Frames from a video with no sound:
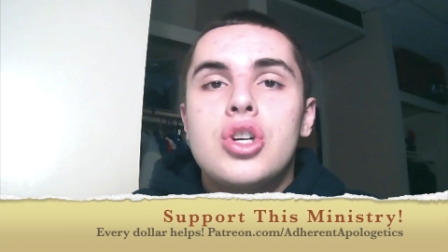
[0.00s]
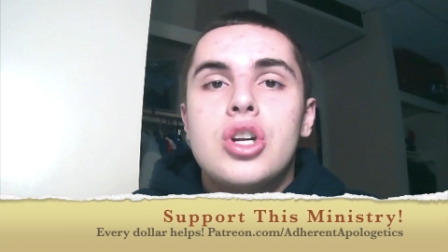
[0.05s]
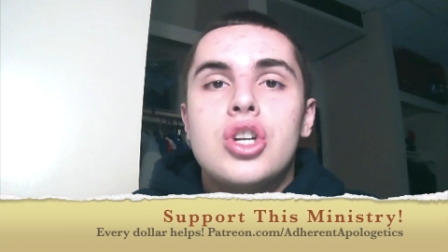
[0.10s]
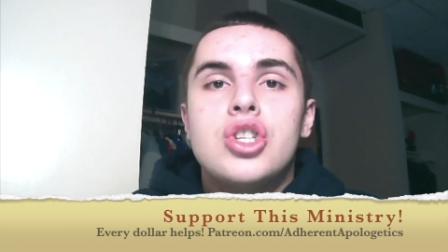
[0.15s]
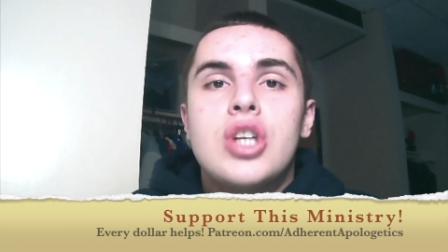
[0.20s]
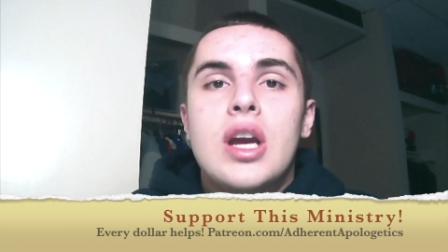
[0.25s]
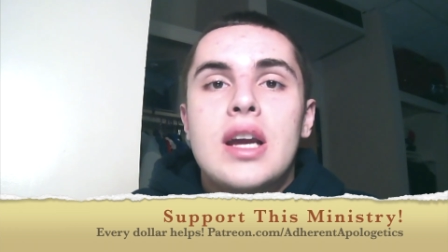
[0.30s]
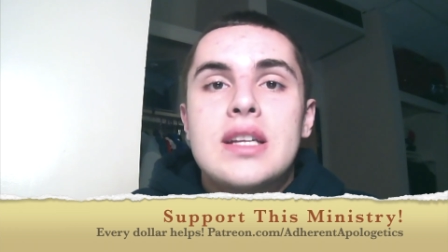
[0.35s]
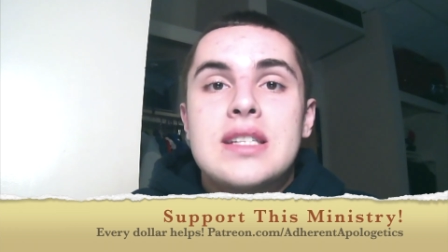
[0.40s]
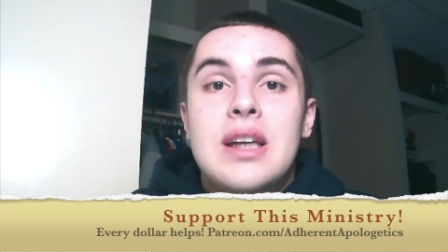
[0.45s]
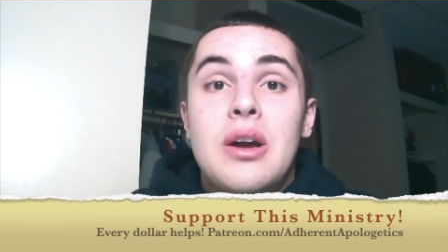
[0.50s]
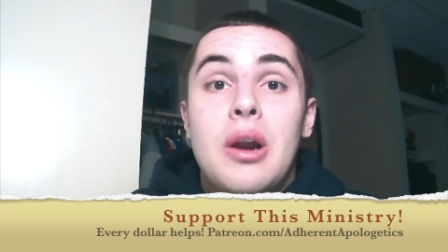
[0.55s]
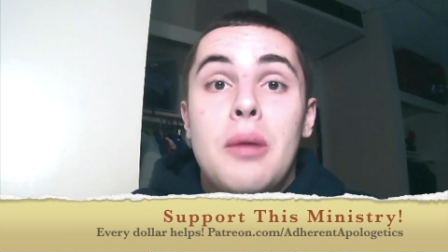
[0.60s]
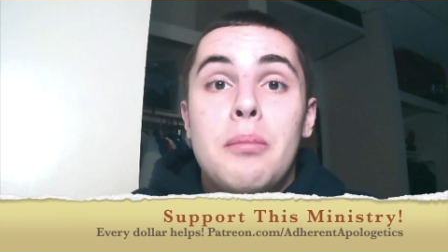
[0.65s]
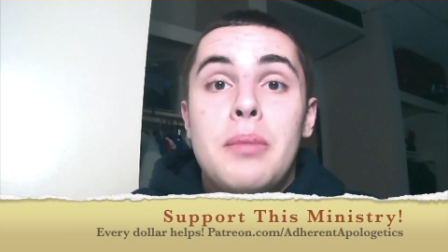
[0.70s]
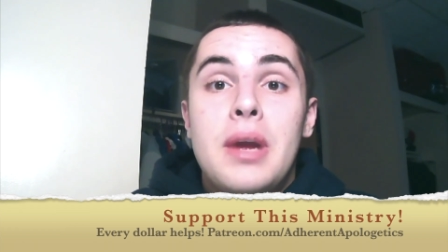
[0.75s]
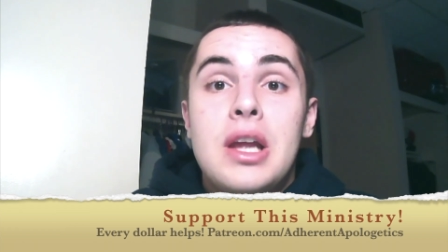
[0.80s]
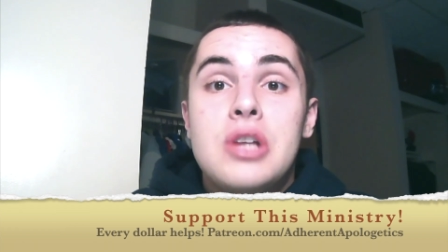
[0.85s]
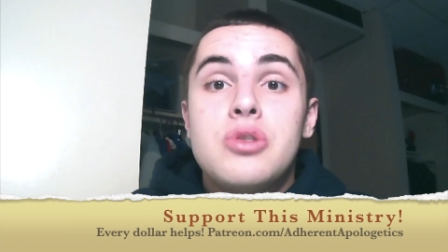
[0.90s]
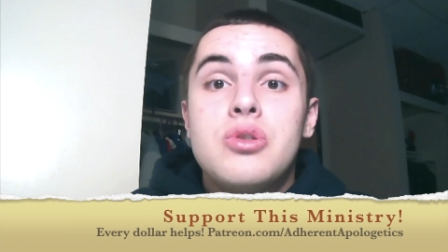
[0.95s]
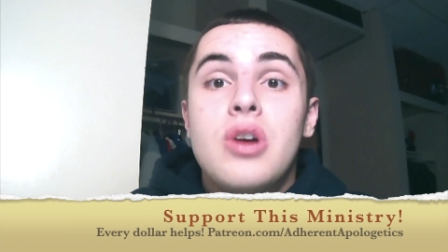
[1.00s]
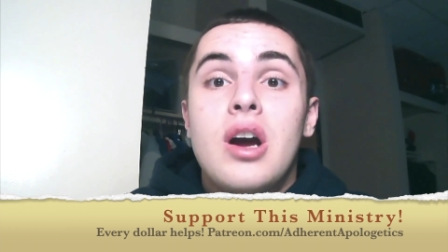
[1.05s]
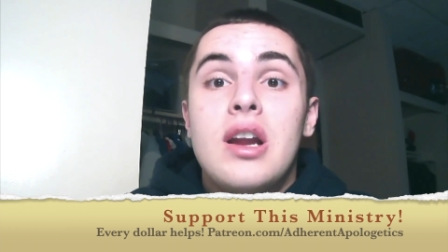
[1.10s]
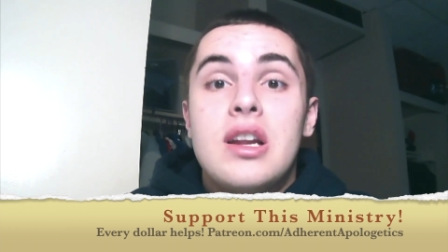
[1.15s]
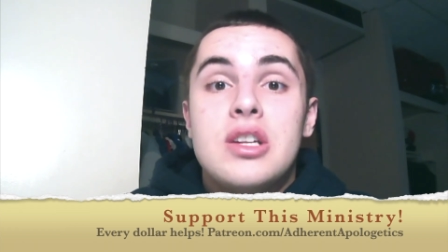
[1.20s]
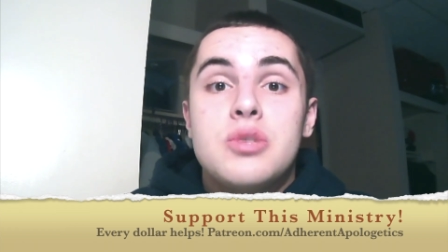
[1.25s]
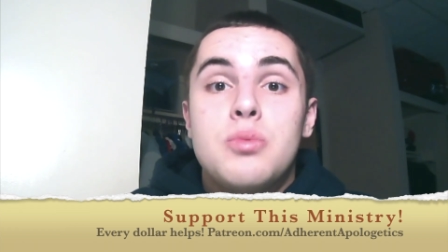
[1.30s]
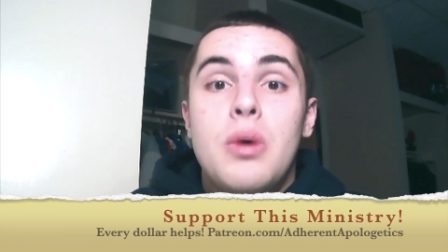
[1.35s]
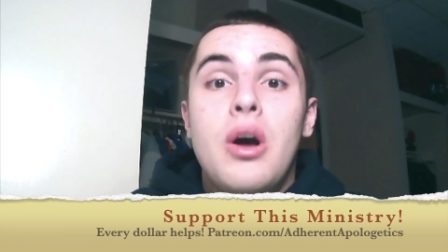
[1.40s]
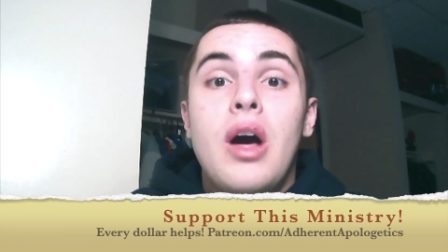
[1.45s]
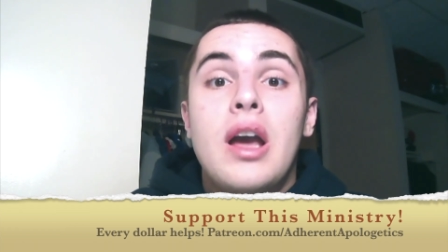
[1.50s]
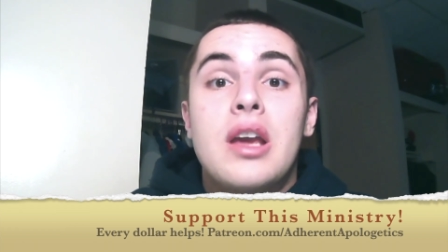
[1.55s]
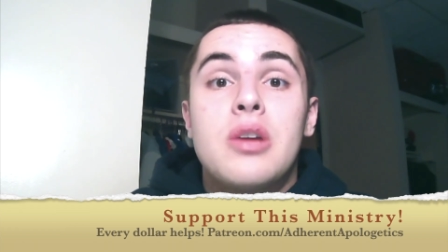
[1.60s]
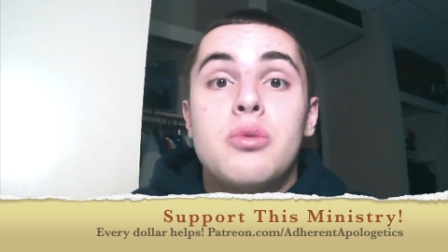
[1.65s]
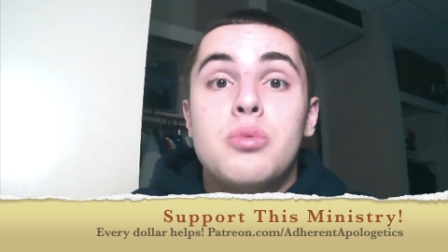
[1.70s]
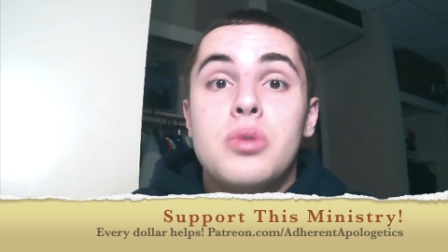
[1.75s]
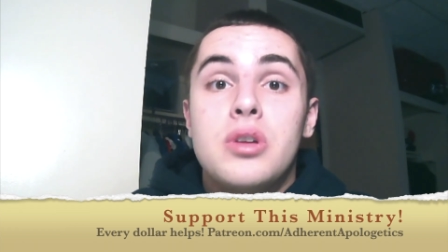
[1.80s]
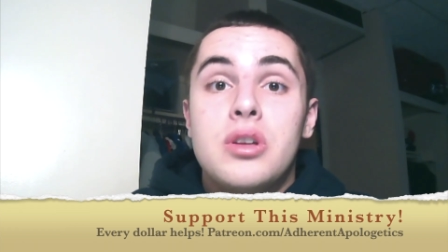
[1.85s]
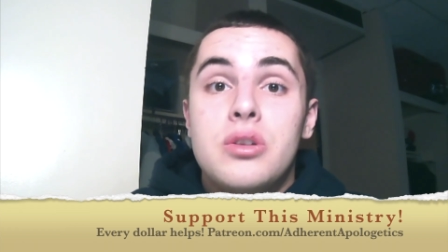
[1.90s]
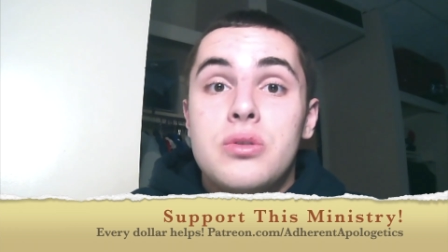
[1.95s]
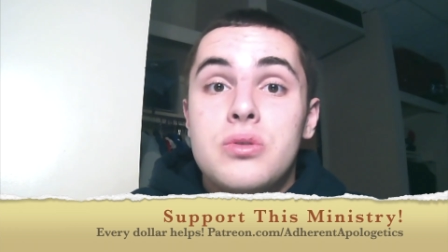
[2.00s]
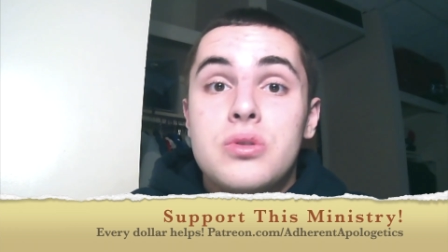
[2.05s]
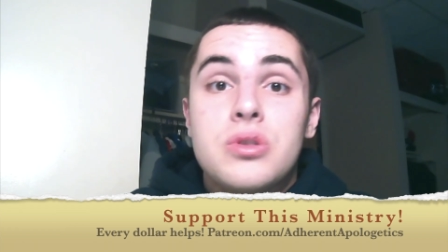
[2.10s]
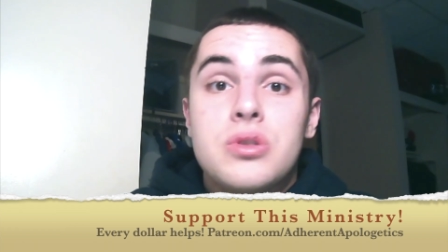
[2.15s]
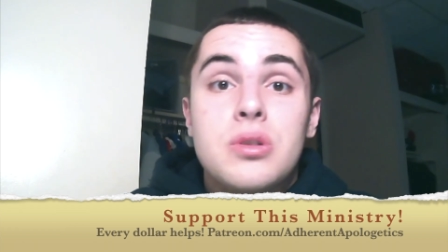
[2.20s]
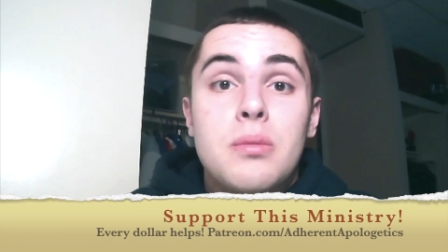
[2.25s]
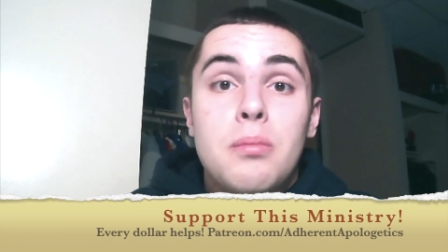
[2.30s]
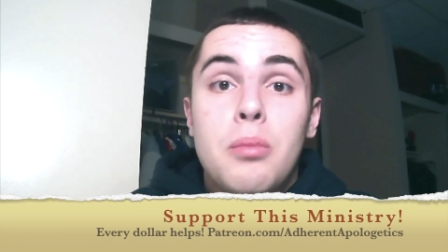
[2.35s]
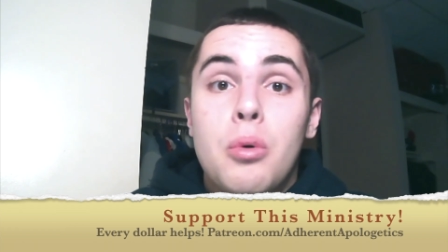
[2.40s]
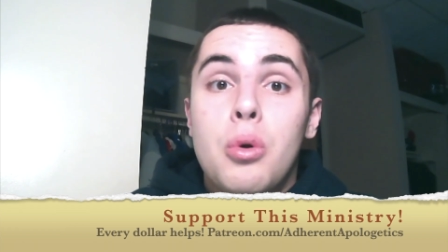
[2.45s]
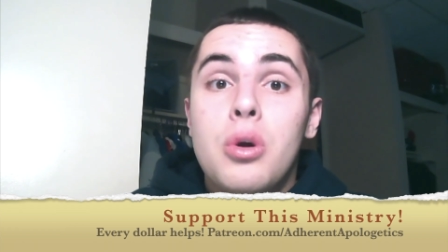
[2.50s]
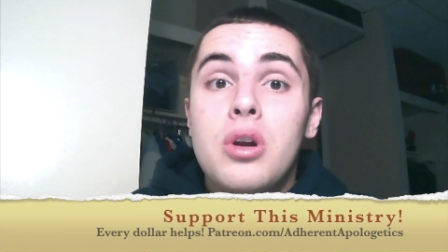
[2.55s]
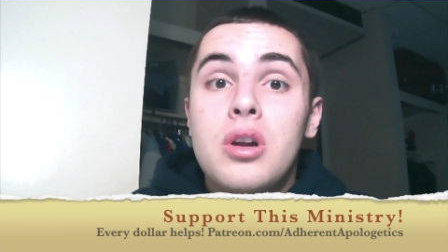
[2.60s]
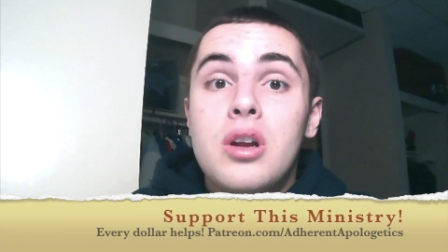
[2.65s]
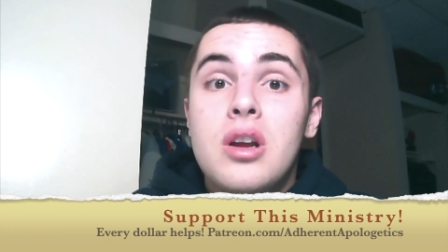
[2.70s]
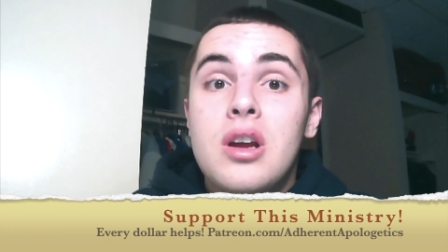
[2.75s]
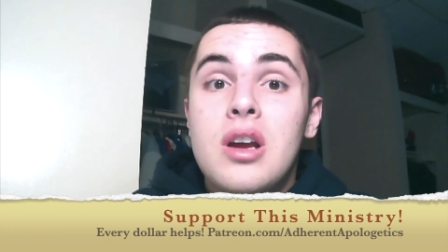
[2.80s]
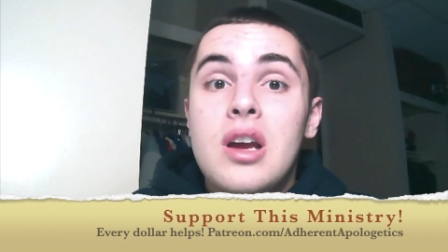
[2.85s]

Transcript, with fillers: to check us out on Patreon as well. I could really use support.